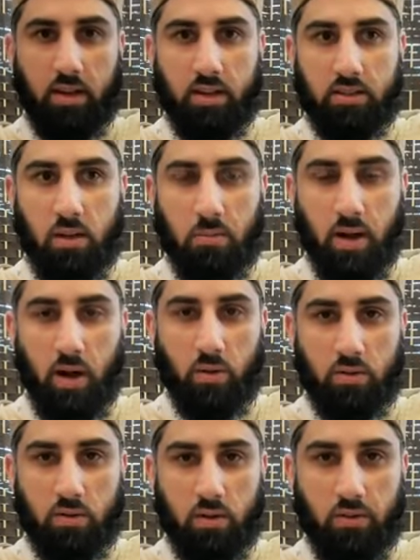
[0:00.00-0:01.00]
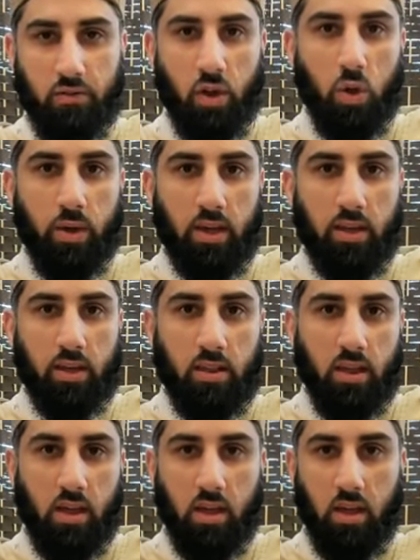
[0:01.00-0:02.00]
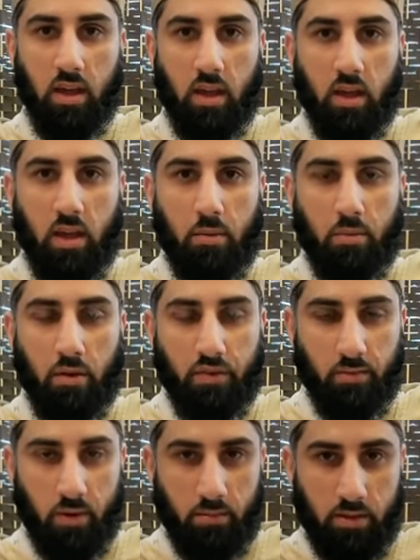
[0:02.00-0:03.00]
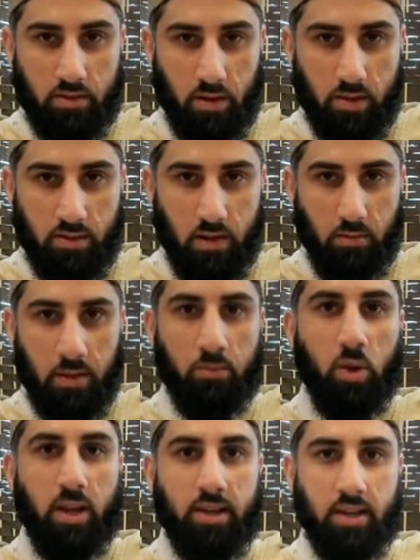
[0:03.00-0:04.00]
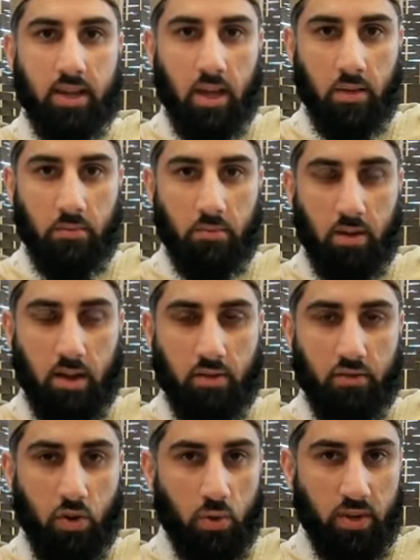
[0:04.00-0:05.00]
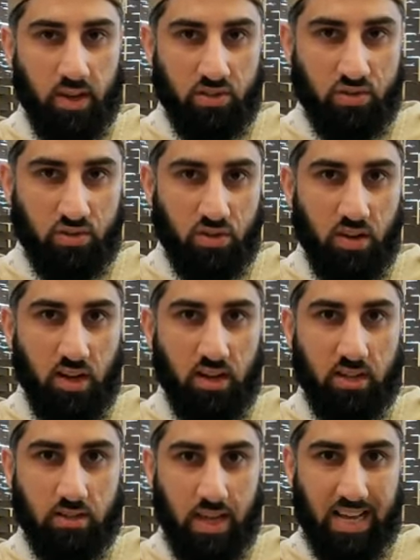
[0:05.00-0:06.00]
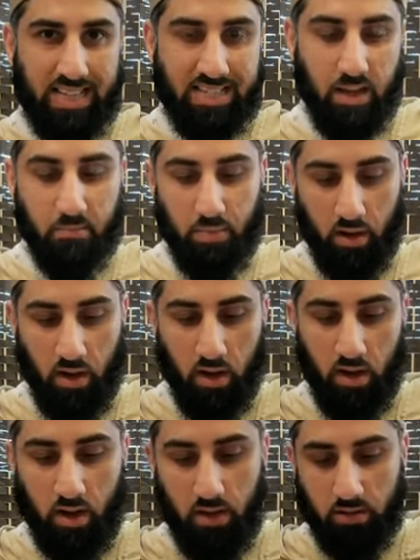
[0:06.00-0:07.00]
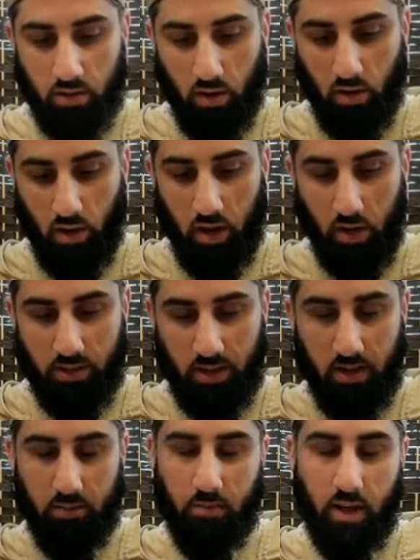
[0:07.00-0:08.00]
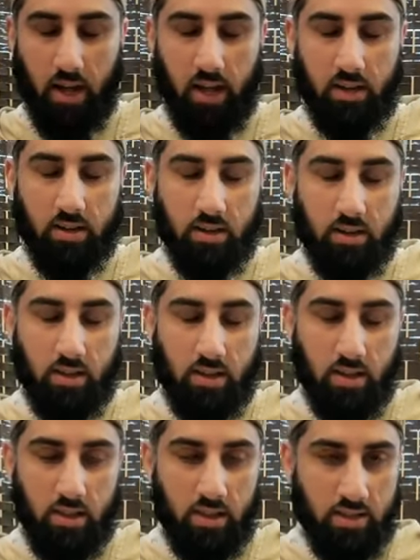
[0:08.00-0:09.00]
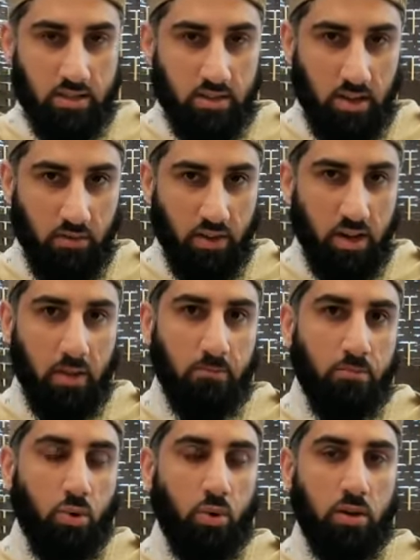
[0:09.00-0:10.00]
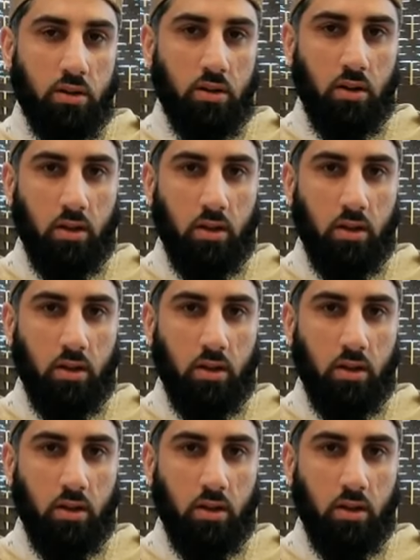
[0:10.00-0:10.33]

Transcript: is about following the Prophet Muhammad sallallahu alaihi wasallam, emulating him and following his sunnah and his example sallallahu alaihi wasallam. And this is a very important